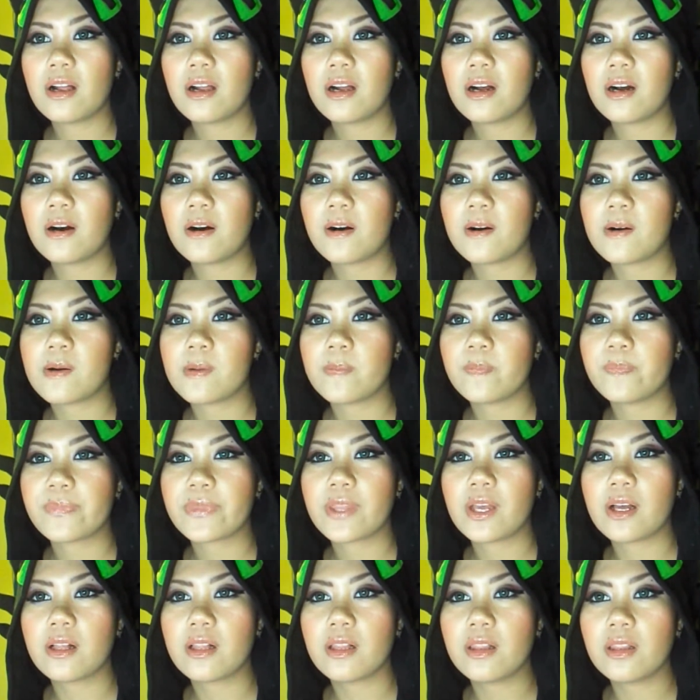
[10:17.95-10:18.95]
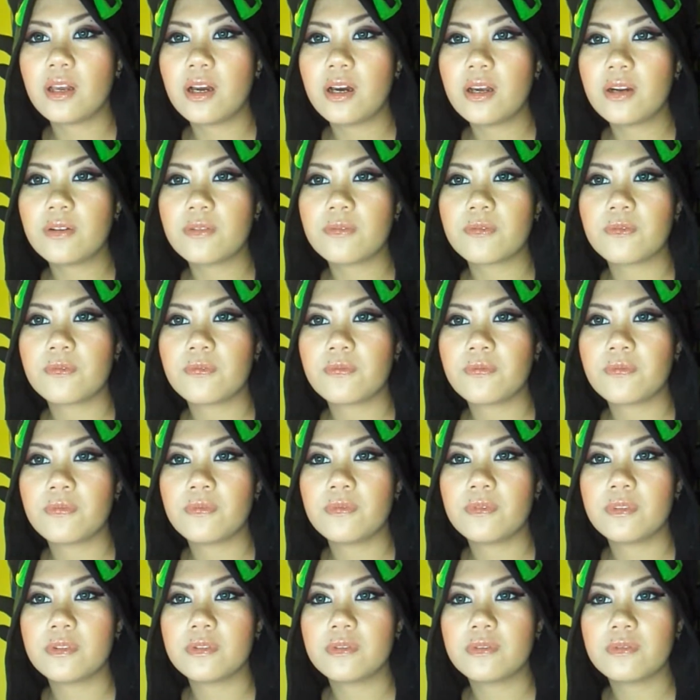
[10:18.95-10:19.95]
Uh, a lot of
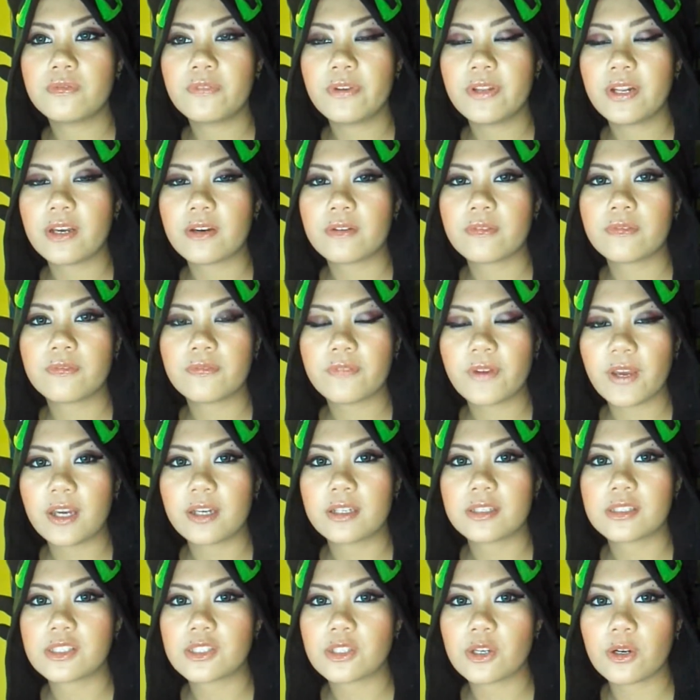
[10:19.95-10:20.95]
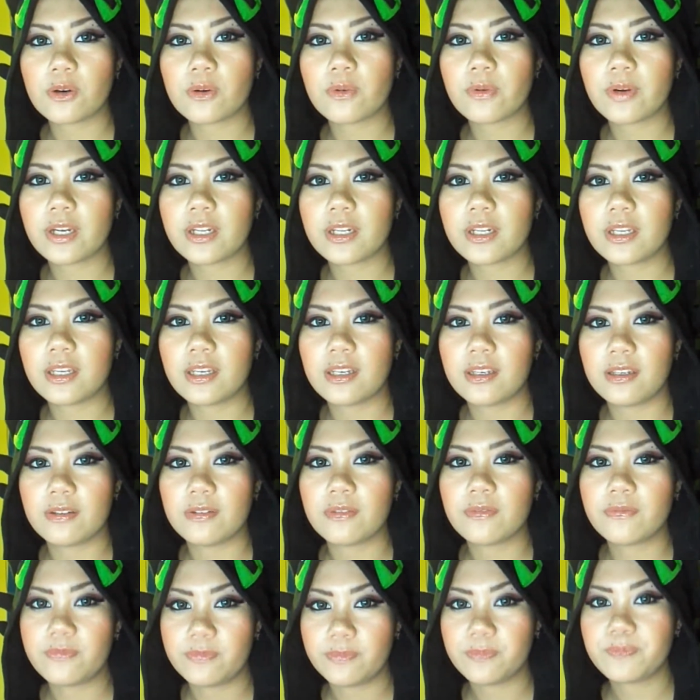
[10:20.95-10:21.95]
FNAF fans already
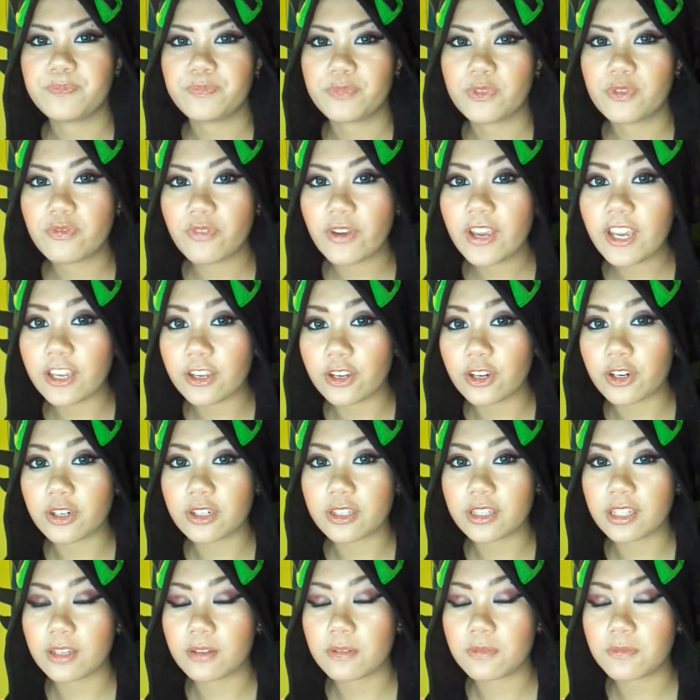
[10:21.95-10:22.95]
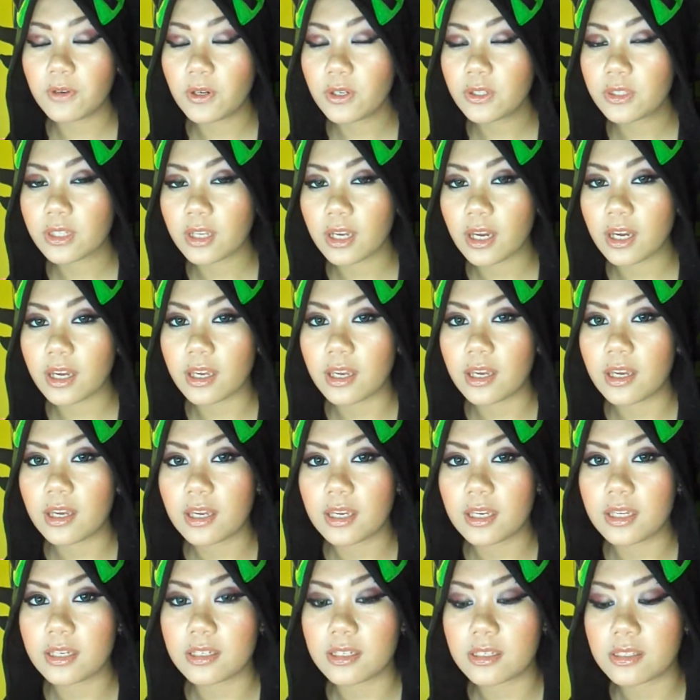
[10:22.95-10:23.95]
figured that Phone Guy
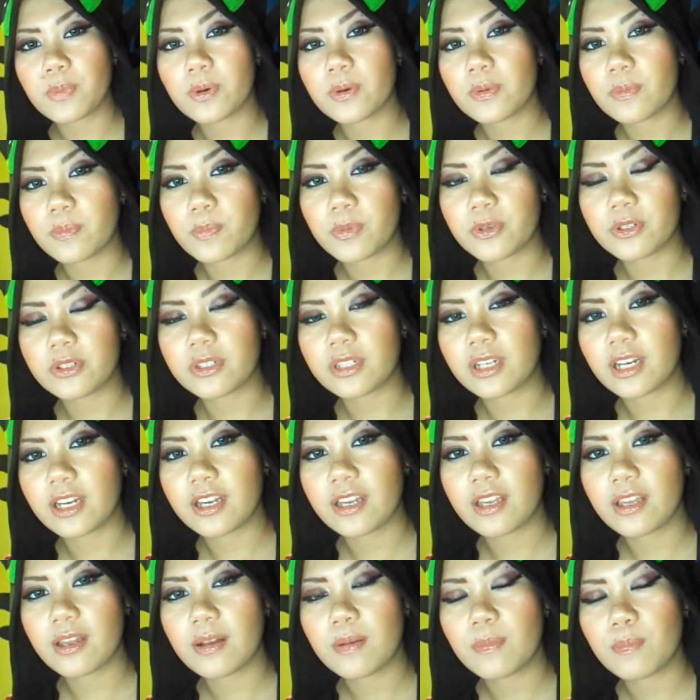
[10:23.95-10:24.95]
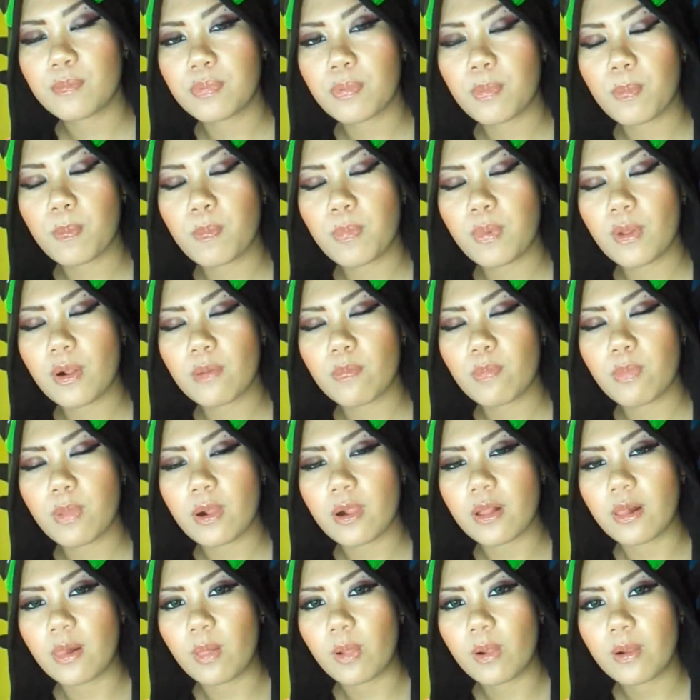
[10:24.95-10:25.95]
is Purple Guy,
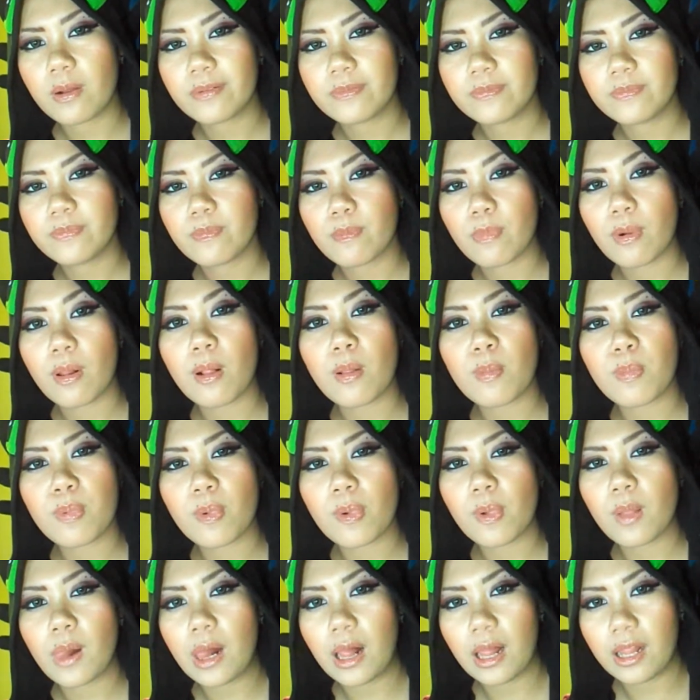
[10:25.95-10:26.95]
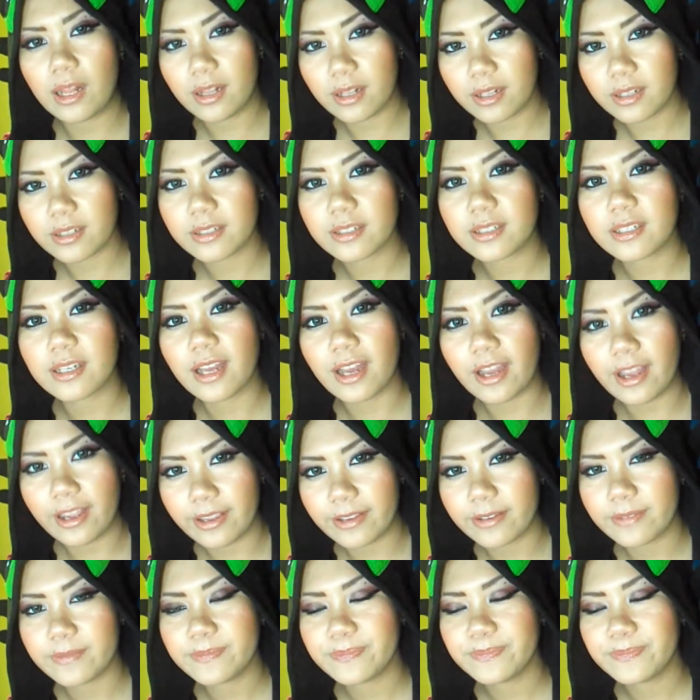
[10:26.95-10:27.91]
Purple, Purple Guy.